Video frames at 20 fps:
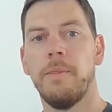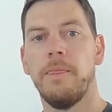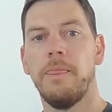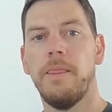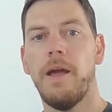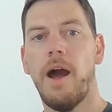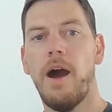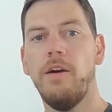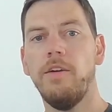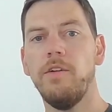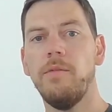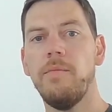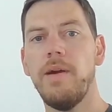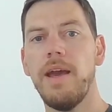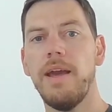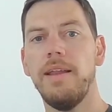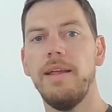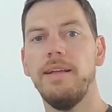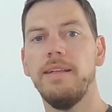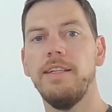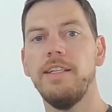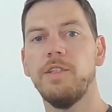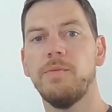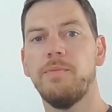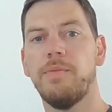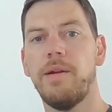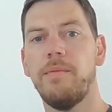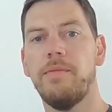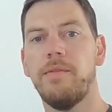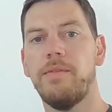Automating these
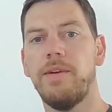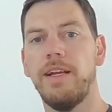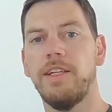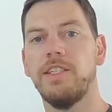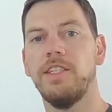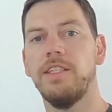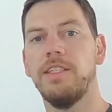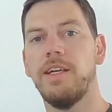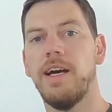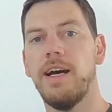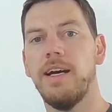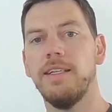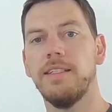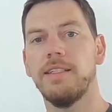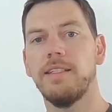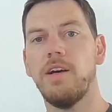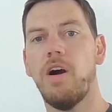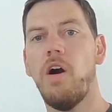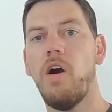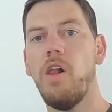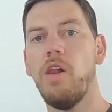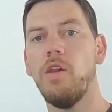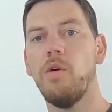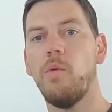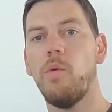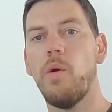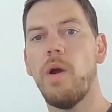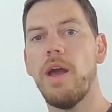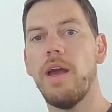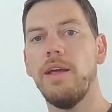preparation tasks all the
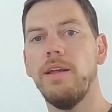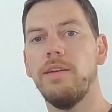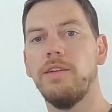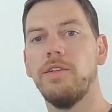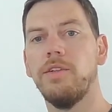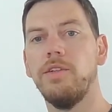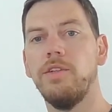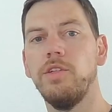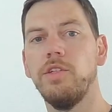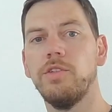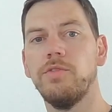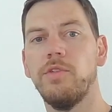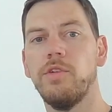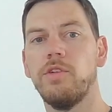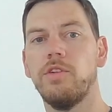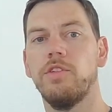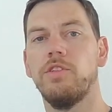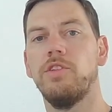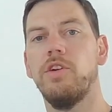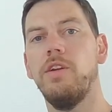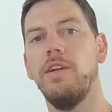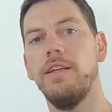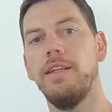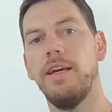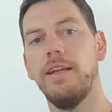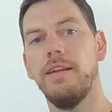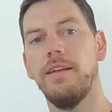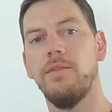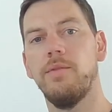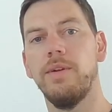way to useful
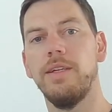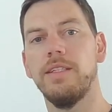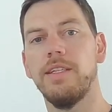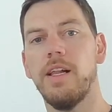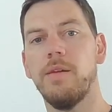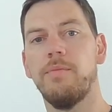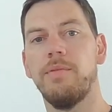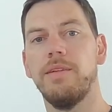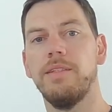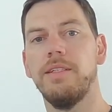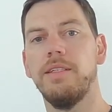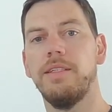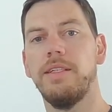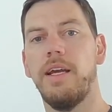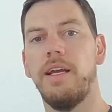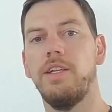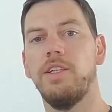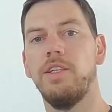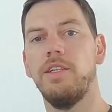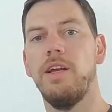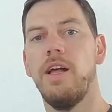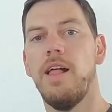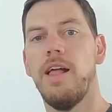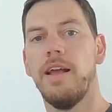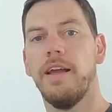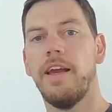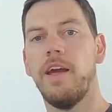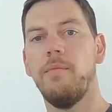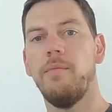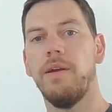consolidated result presentation
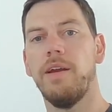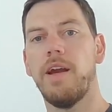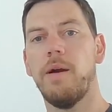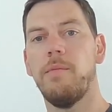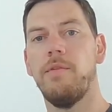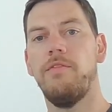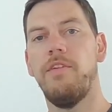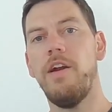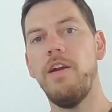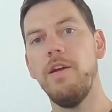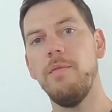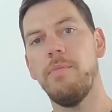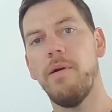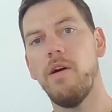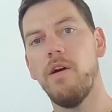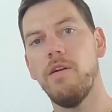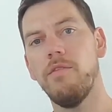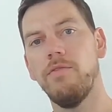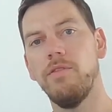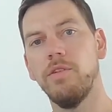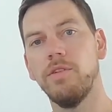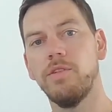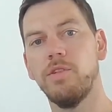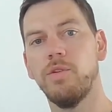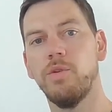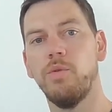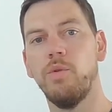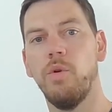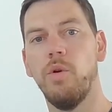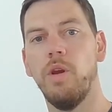can become a very powerful
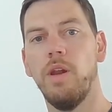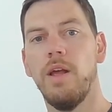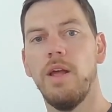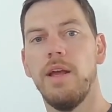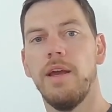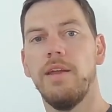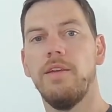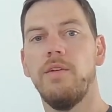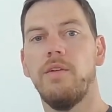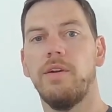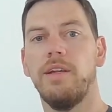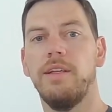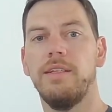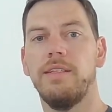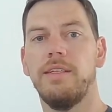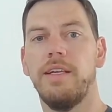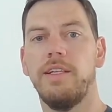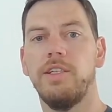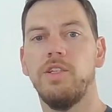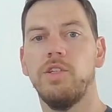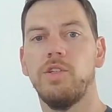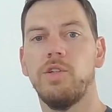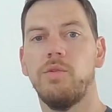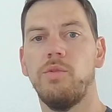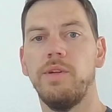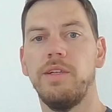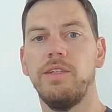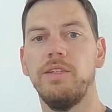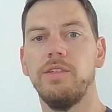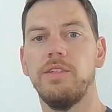tool in your organization to
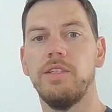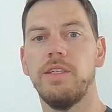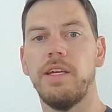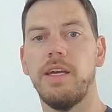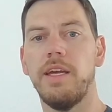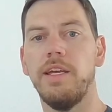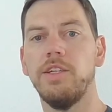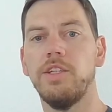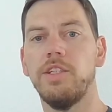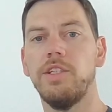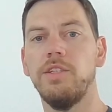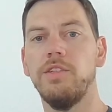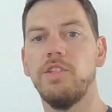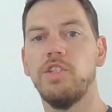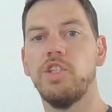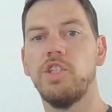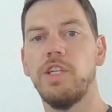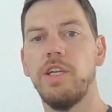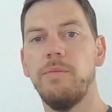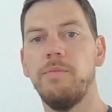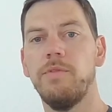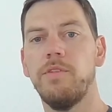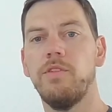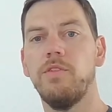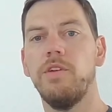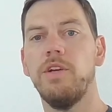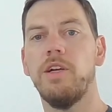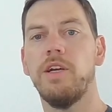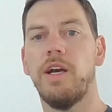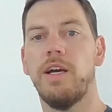reduce the issues shipped to
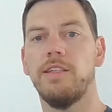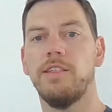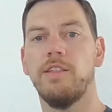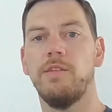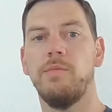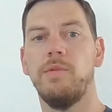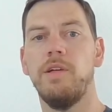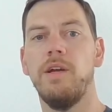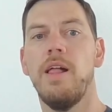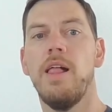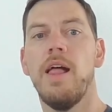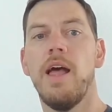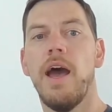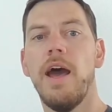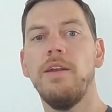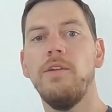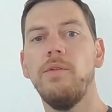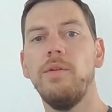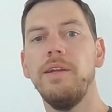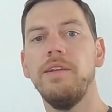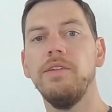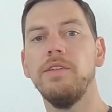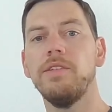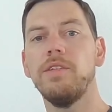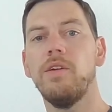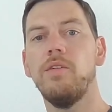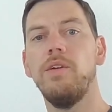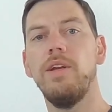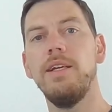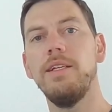your customer and to reduce the
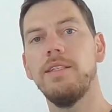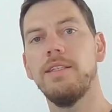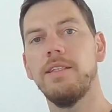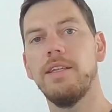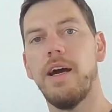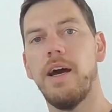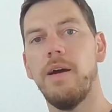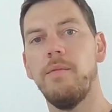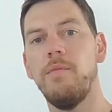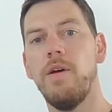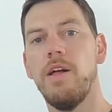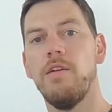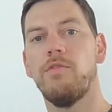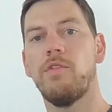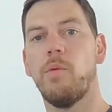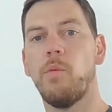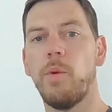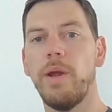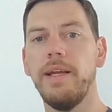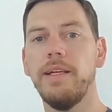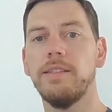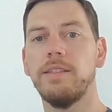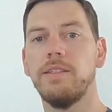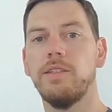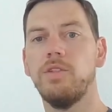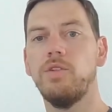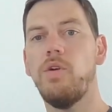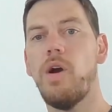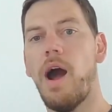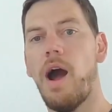release time from weeks
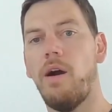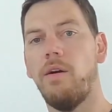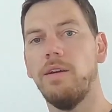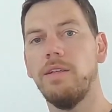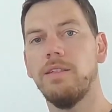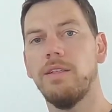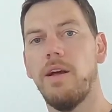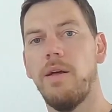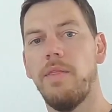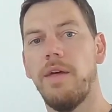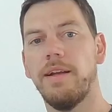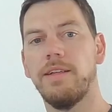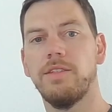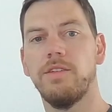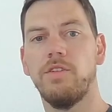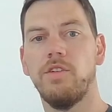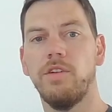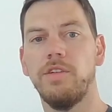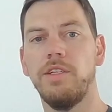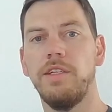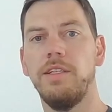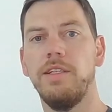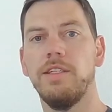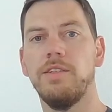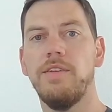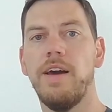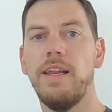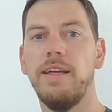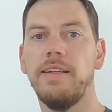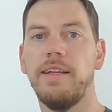to hours thanks to continuous
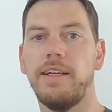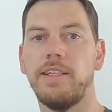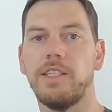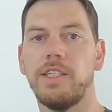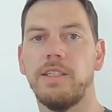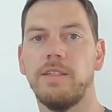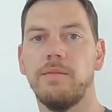validation.